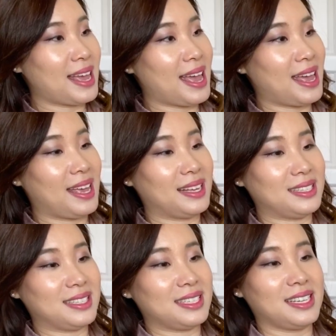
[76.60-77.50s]

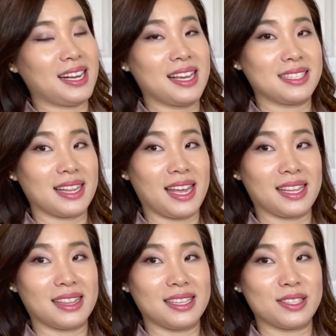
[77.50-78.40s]
and it has
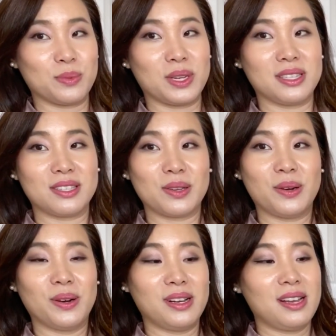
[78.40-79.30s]
like this one.
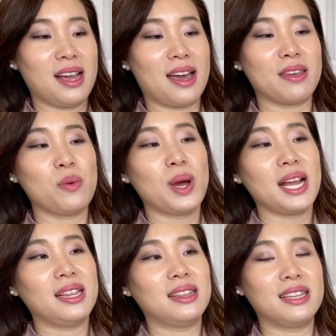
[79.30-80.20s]
So I think what
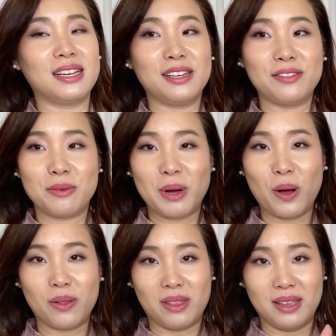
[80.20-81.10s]
I love
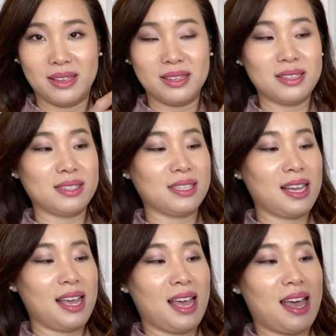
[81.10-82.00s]
about this
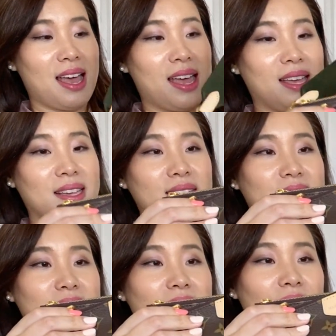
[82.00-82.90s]

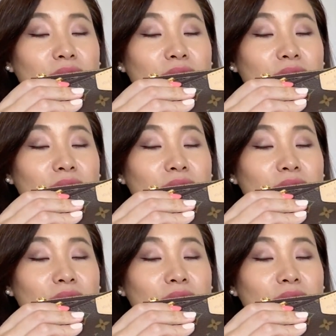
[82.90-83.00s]
is the